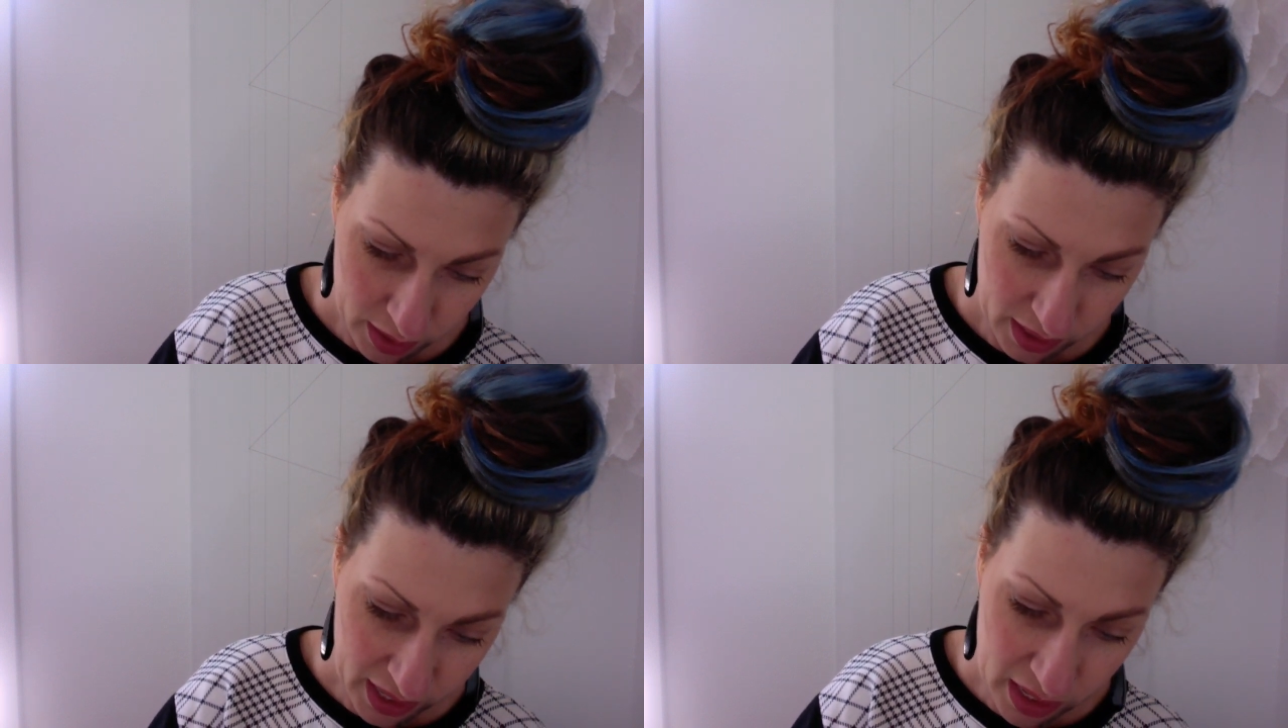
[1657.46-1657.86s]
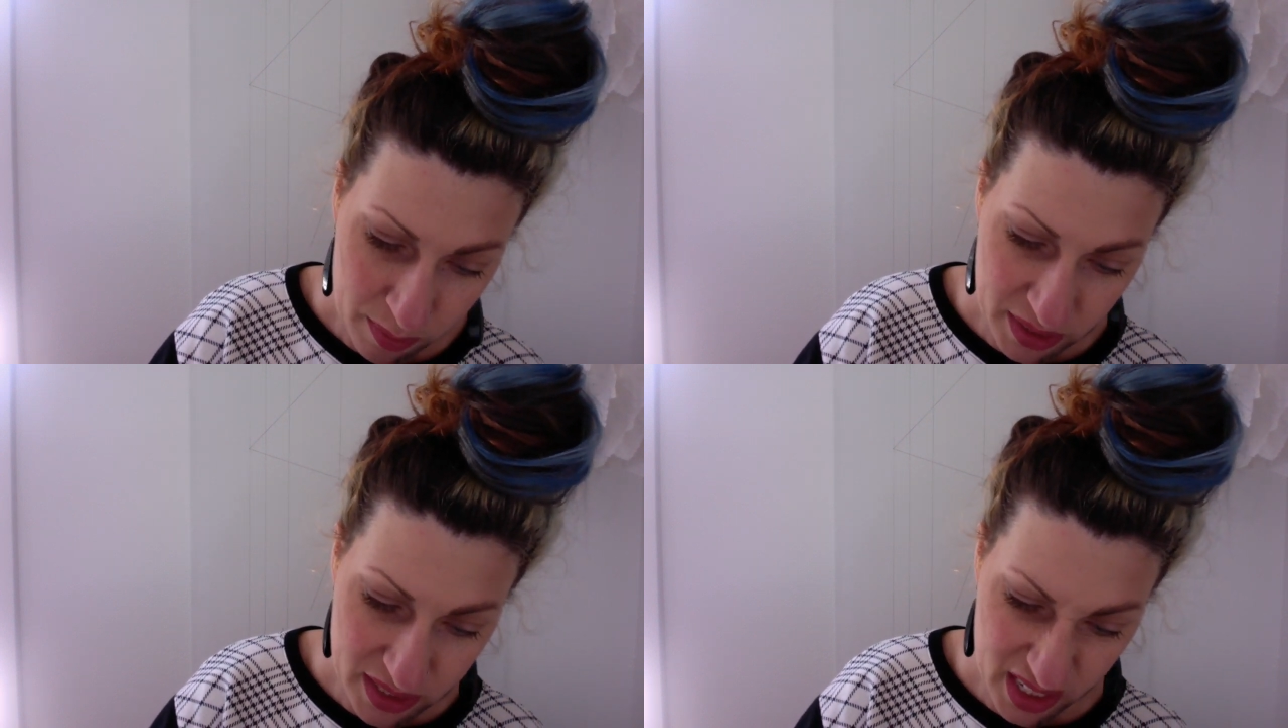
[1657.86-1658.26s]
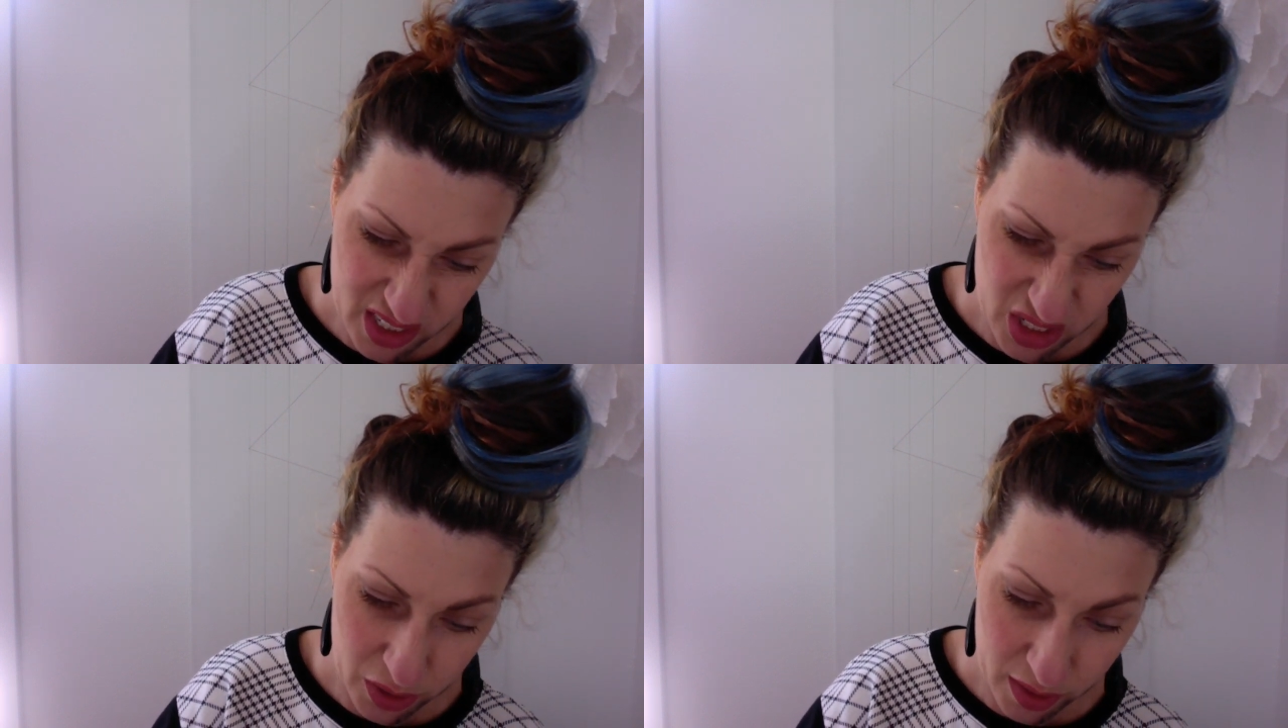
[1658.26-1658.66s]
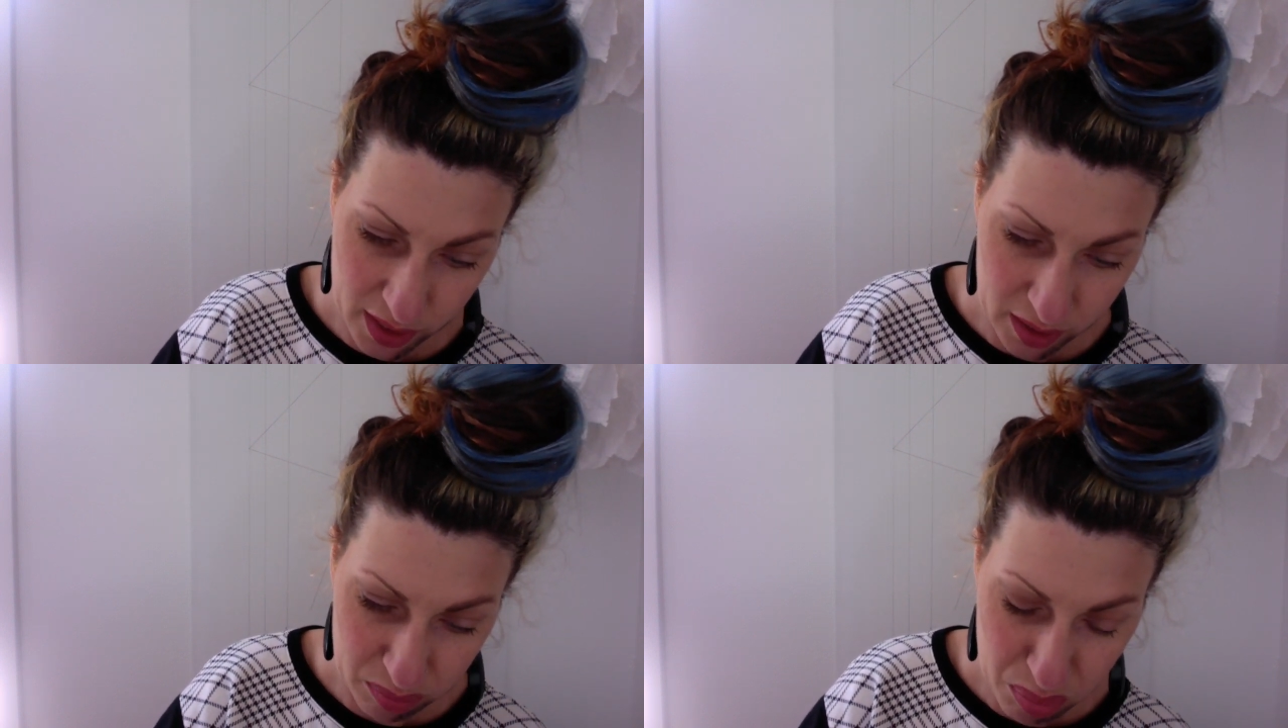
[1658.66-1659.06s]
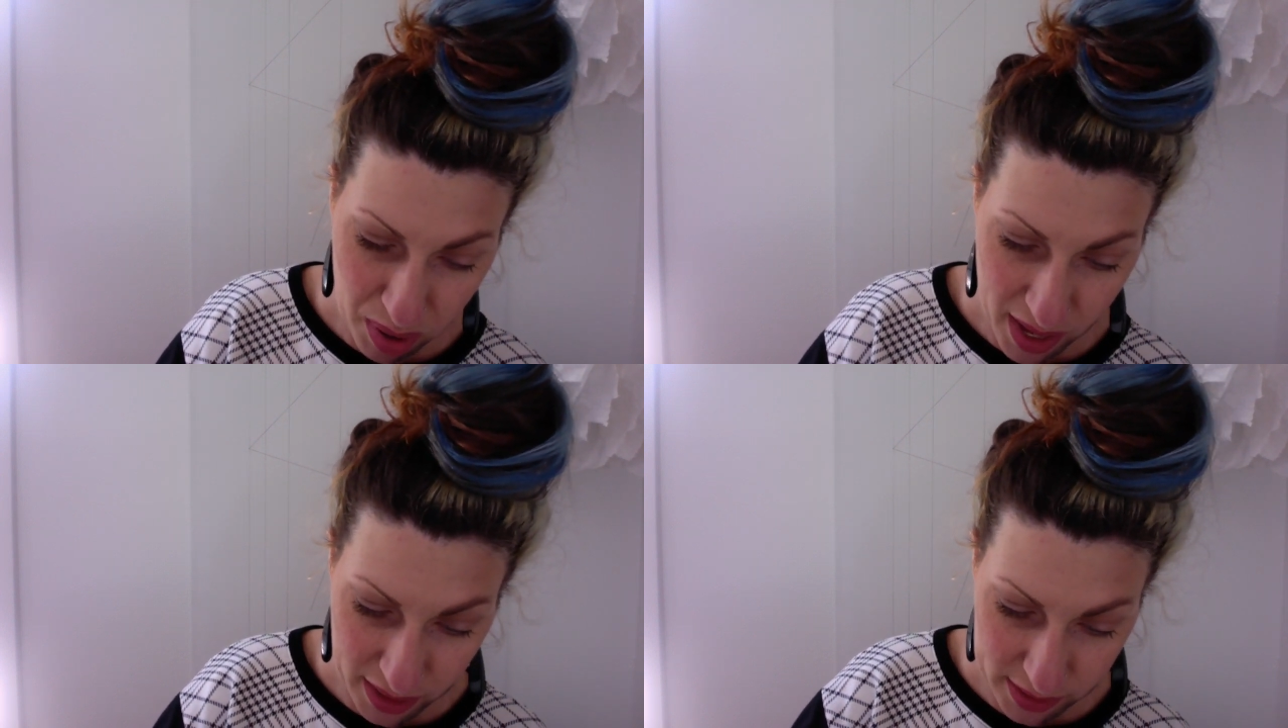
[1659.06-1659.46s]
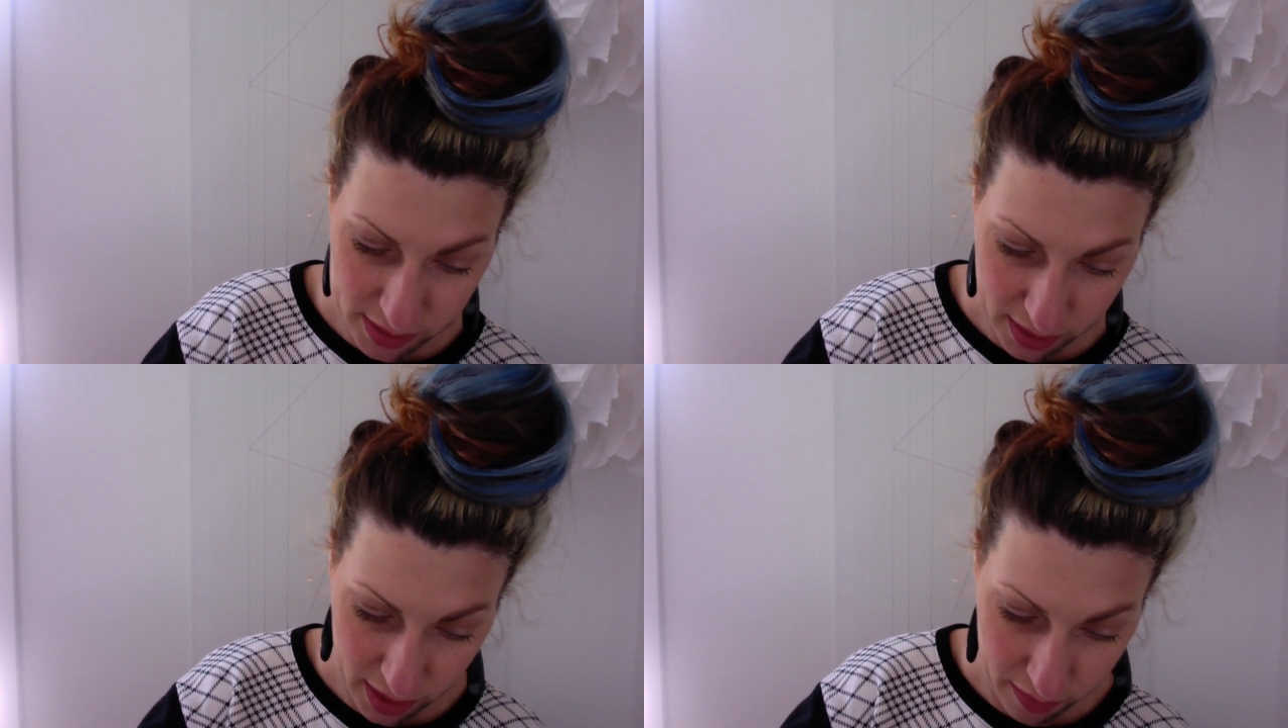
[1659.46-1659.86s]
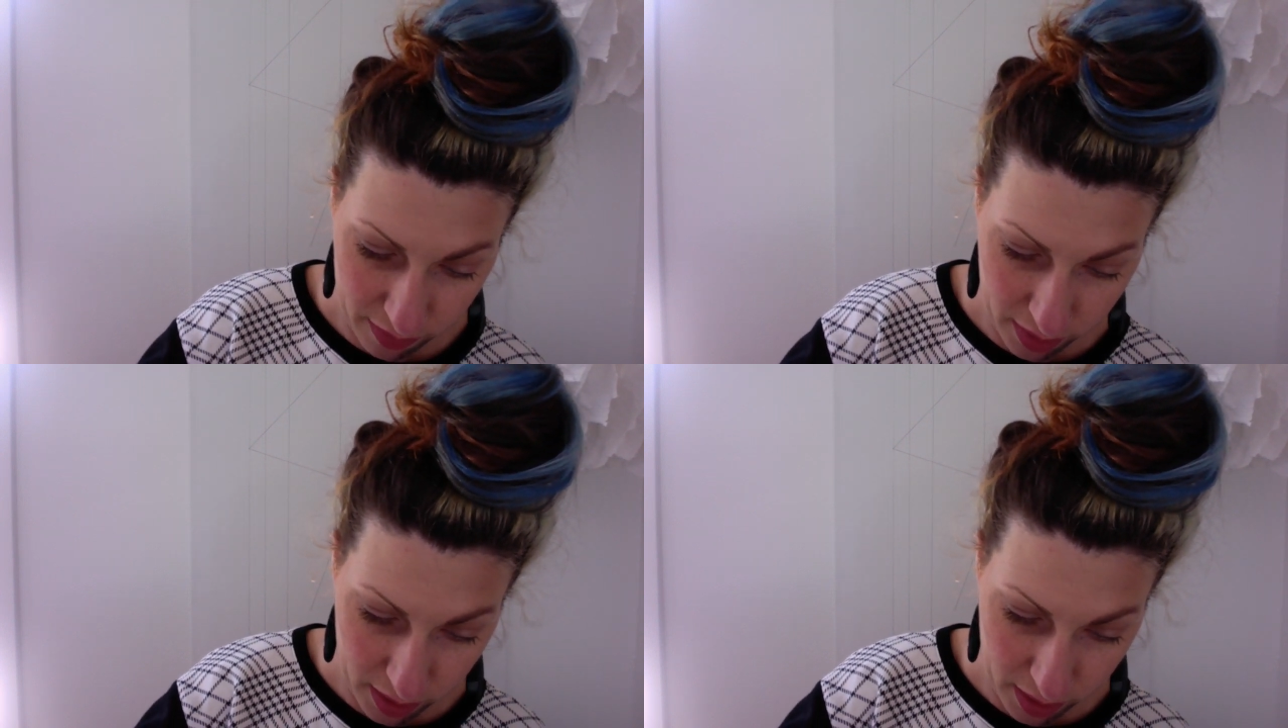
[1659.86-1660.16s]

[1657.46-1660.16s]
It kind of makes like a dirty paste kind of